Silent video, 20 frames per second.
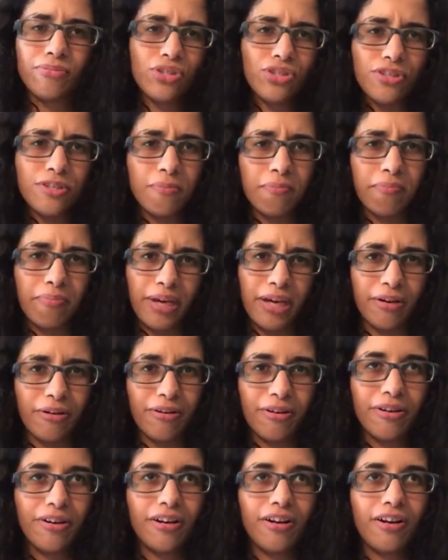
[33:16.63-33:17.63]
just
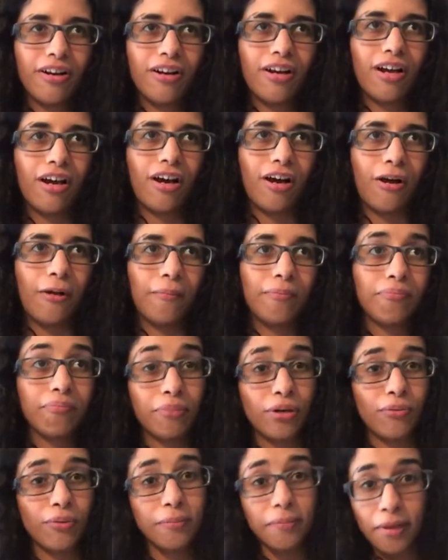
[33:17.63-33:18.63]
better.
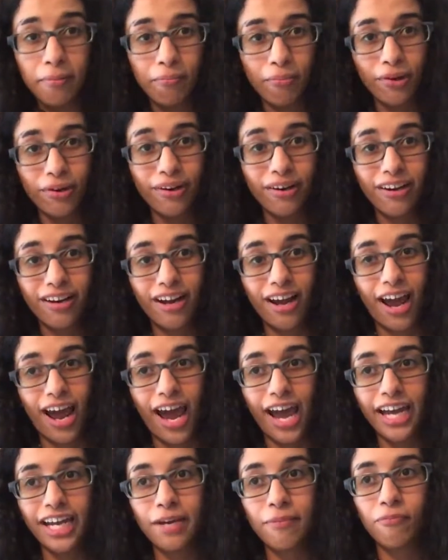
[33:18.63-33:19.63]
But remember,
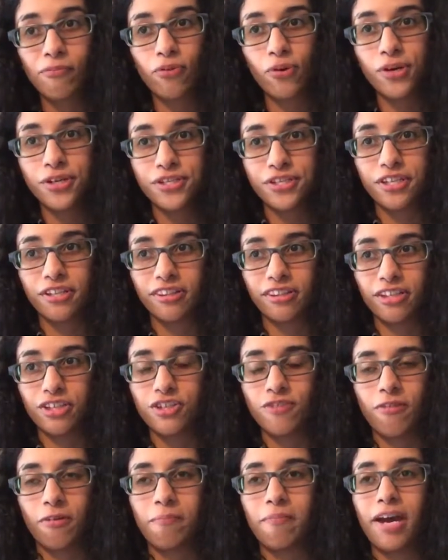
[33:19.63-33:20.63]
I am voicing
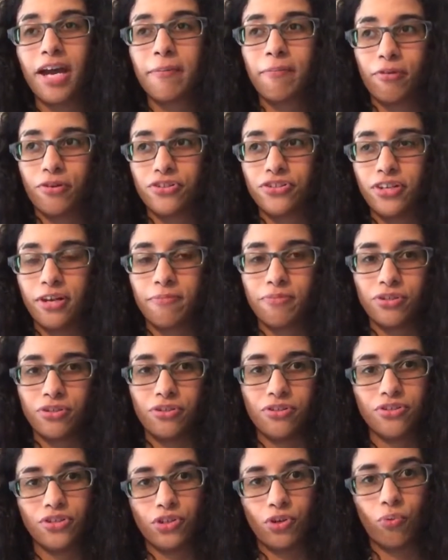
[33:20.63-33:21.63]
this from my
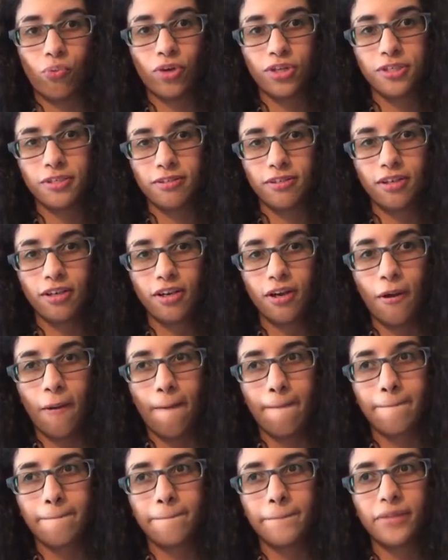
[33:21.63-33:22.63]
perception. So what's
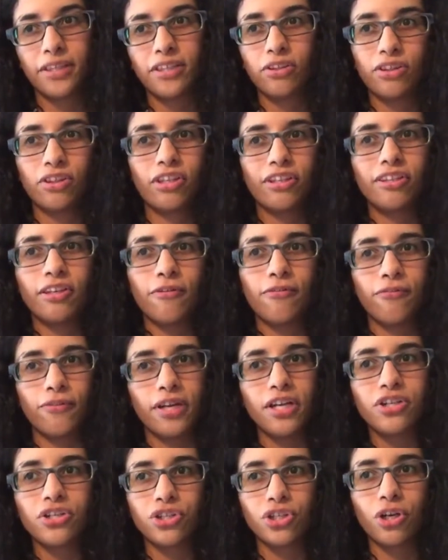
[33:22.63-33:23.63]
the
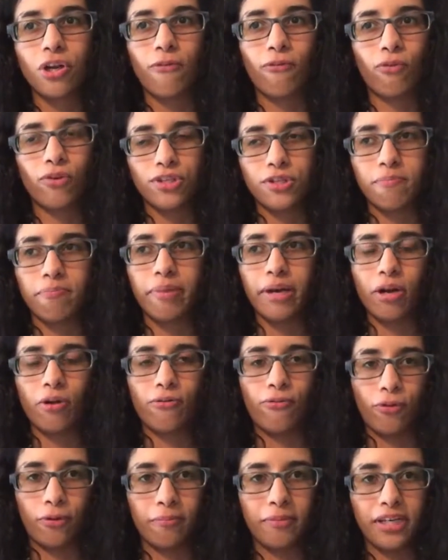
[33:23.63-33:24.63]
definition of what's
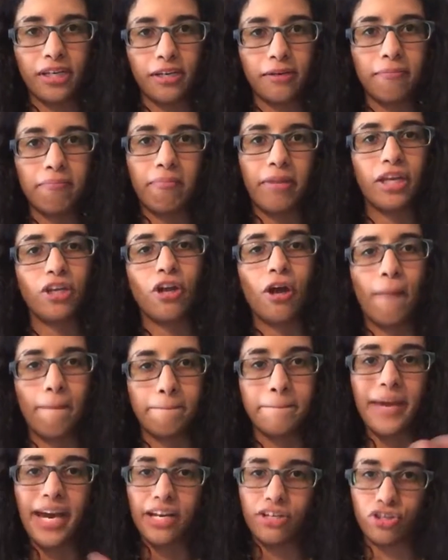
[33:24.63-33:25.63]
better for me may
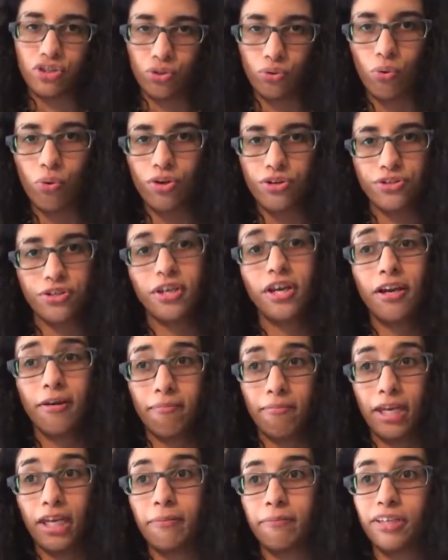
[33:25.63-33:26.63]
not match yours.
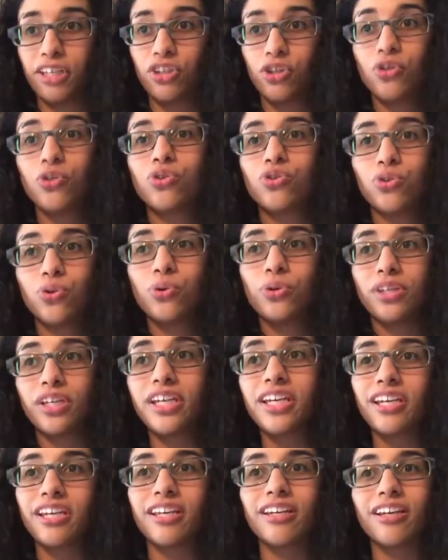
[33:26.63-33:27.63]
Maybe you do
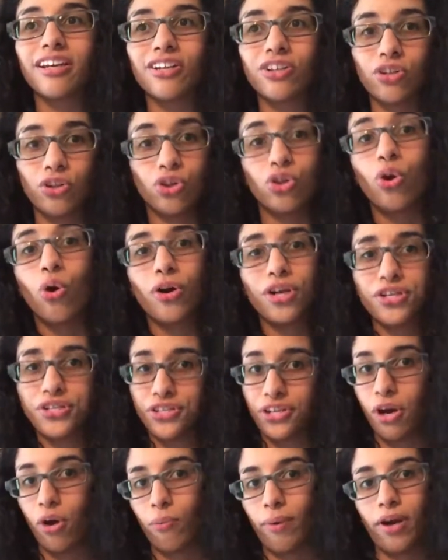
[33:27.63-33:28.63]
need
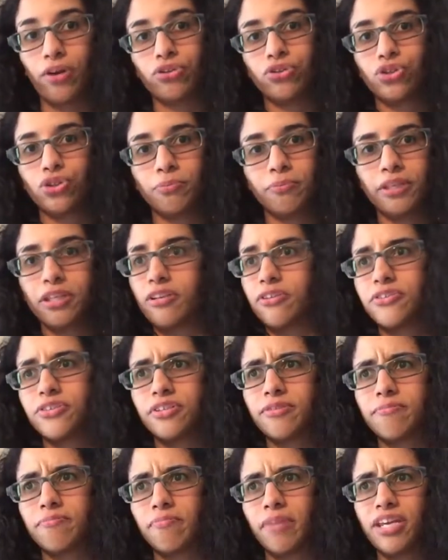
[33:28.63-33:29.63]
noise around you
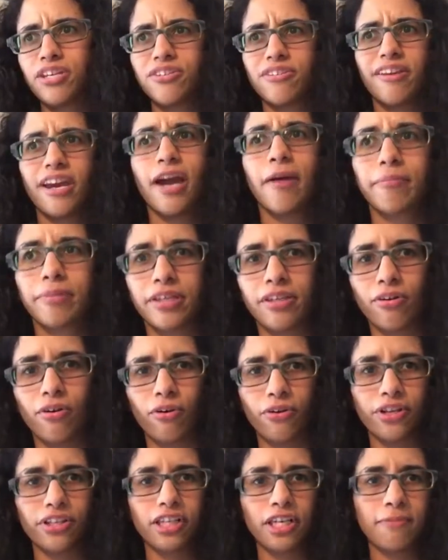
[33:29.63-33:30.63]
because it makes you happy
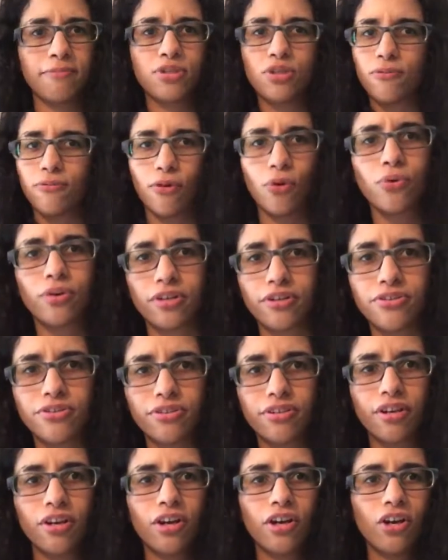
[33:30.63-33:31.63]
or it keeps you
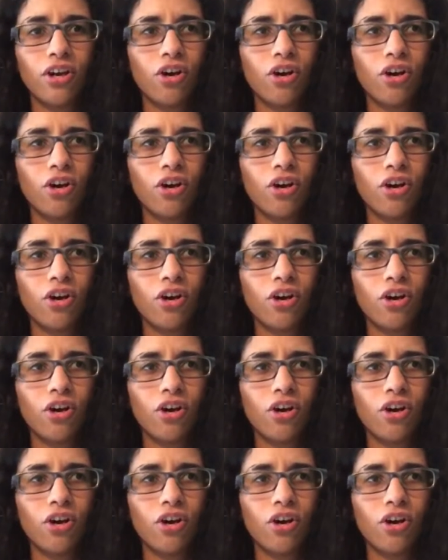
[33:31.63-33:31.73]
focused